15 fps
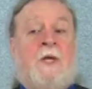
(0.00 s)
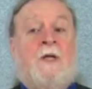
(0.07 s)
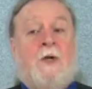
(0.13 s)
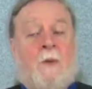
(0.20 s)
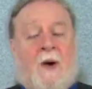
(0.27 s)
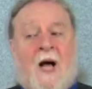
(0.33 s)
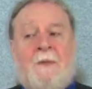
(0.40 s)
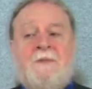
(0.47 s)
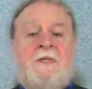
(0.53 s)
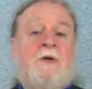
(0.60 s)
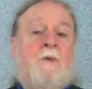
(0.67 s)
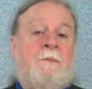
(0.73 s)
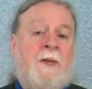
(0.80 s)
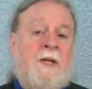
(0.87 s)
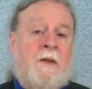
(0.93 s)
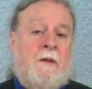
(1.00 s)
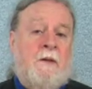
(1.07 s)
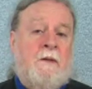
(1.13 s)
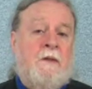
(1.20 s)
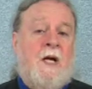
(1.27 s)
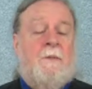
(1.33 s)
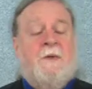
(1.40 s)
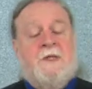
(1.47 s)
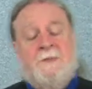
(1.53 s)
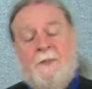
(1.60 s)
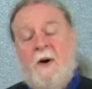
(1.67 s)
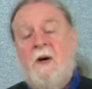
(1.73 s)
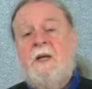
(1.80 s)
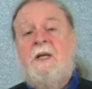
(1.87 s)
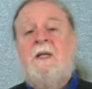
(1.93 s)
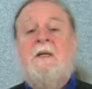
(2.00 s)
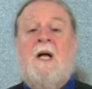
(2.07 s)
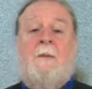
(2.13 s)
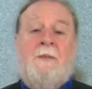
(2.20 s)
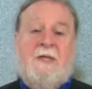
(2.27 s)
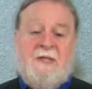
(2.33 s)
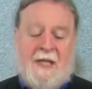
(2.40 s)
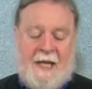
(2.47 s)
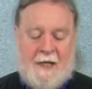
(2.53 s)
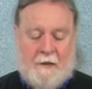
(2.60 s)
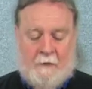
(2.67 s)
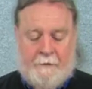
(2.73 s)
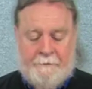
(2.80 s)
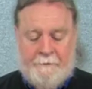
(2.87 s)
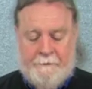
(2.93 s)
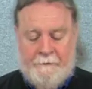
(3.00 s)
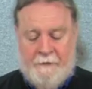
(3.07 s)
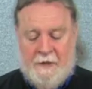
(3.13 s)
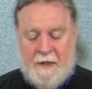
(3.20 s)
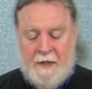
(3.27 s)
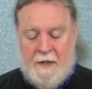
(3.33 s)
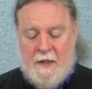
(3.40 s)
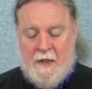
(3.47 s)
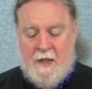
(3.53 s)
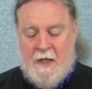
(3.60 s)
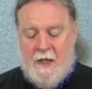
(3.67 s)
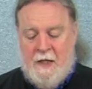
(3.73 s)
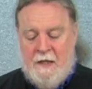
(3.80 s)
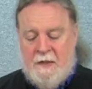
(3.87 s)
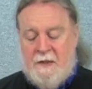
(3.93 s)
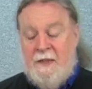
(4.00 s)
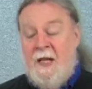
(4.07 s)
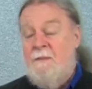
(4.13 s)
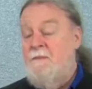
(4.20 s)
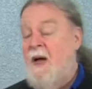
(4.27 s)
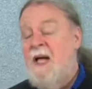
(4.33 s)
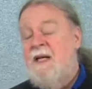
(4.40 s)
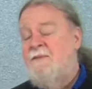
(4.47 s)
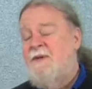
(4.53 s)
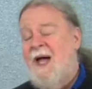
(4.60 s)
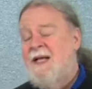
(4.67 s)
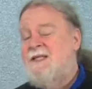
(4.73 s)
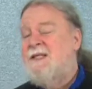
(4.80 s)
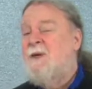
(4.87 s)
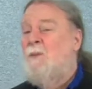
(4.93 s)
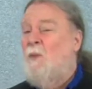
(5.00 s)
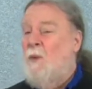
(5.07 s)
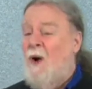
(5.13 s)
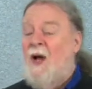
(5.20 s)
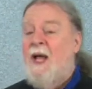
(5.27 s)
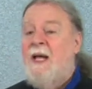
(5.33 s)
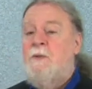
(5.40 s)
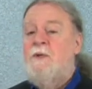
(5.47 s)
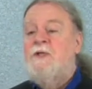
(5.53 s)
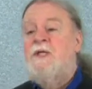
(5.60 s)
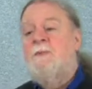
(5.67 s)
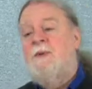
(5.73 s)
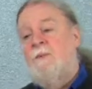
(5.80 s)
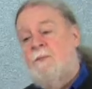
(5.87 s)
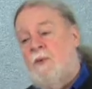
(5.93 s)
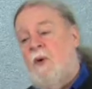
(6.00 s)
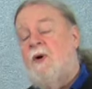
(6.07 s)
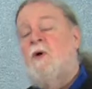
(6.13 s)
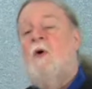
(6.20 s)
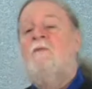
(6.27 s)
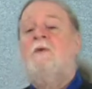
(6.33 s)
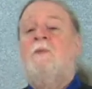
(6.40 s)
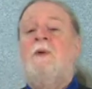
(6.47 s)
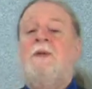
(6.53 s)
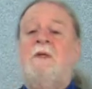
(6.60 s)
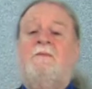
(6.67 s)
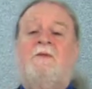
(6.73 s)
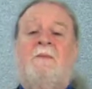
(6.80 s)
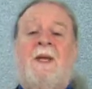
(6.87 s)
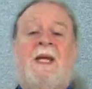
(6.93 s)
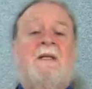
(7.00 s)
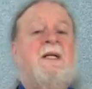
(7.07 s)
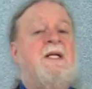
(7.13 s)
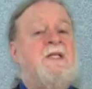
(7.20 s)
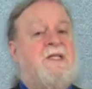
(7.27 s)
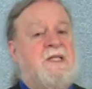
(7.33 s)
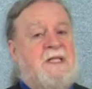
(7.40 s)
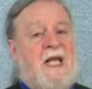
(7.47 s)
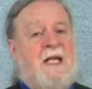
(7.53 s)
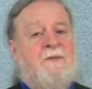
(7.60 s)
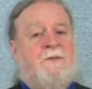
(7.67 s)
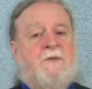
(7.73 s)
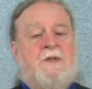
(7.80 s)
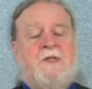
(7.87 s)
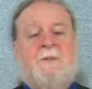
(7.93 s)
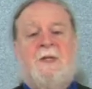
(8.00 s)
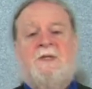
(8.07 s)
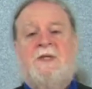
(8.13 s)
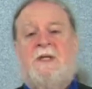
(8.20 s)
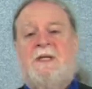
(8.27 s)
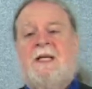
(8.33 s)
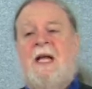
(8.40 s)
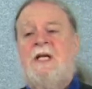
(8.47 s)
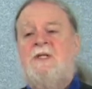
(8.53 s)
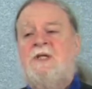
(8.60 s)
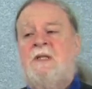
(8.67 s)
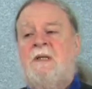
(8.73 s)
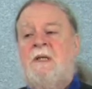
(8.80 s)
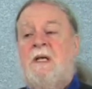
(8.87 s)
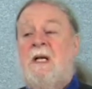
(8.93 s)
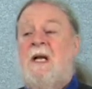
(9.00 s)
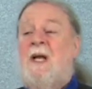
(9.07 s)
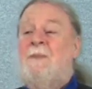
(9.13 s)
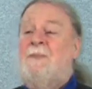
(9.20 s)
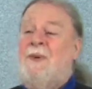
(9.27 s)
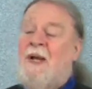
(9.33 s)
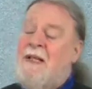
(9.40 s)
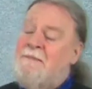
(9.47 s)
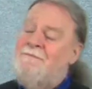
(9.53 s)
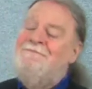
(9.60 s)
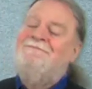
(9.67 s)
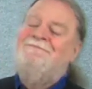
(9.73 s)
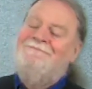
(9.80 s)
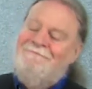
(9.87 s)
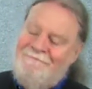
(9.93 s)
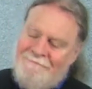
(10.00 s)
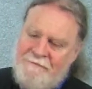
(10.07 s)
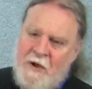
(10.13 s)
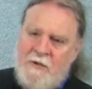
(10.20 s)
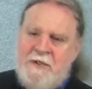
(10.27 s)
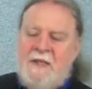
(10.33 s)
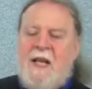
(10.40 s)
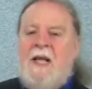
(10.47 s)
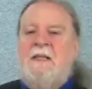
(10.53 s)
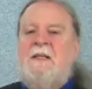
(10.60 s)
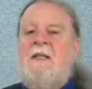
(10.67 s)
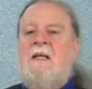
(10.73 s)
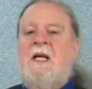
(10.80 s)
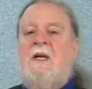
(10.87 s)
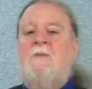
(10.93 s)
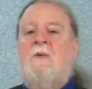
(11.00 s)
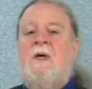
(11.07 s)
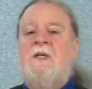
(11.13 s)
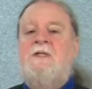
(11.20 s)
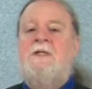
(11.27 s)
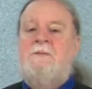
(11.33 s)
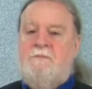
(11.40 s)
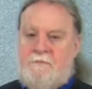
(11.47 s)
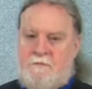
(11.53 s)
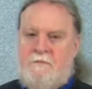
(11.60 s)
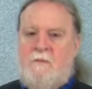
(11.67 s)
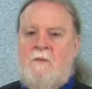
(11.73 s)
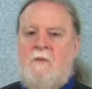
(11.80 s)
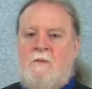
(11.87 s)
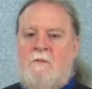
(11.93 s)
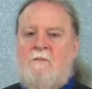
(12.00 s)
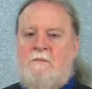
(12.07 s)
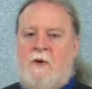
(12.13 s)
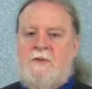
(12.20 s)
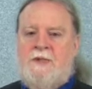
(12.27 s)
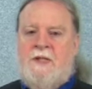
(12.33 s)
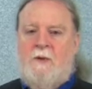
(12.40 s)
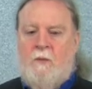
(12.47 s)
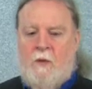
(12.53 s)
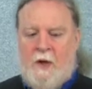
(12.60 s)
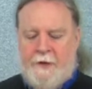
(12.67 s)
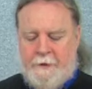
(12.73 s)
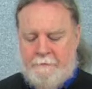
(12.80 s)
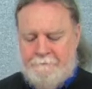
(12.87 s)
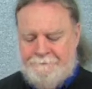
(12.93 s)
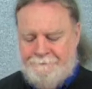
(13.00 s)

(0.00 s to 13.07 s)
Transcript: No hops, no beer, not much barley, not much ale. They might have had some wine which had been brought over with them from England and saved for a special occasion, but most likely it was mostly water.